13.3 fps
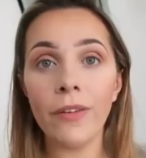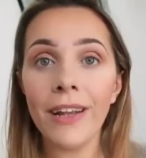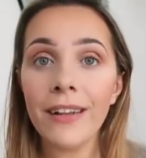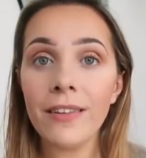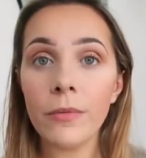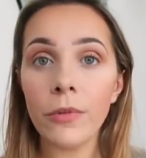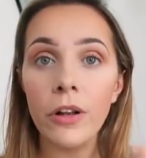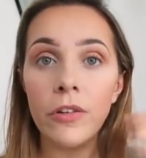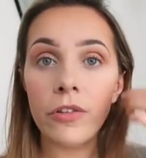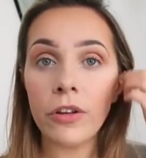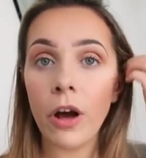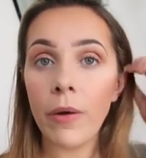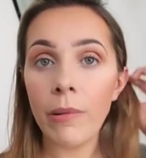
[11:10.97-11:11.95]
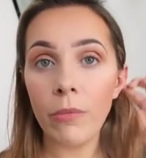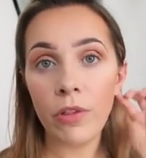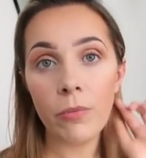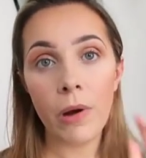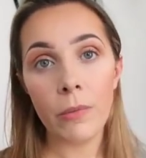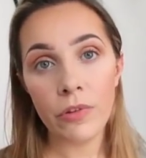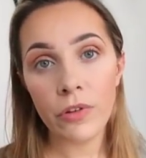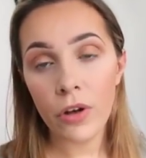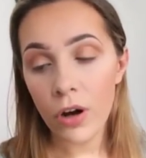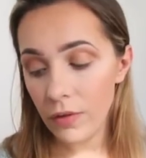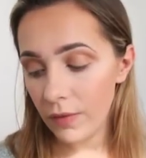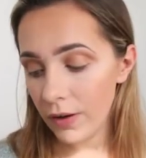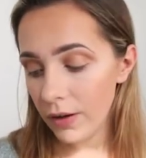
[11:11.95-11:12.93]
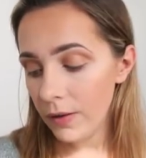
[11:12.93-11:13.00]
Next I'm going to go in with my
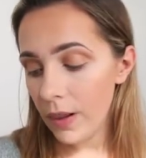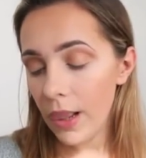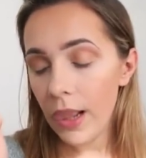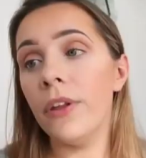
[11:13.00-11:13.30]
mascara.